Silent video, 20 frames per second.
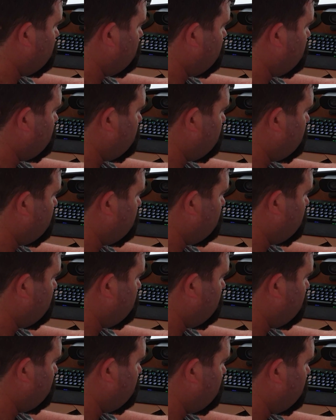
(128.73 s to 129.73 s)

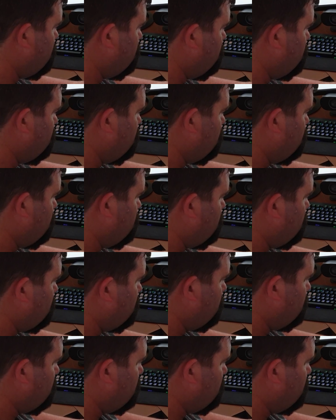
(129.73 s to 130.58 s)
(no one is talking)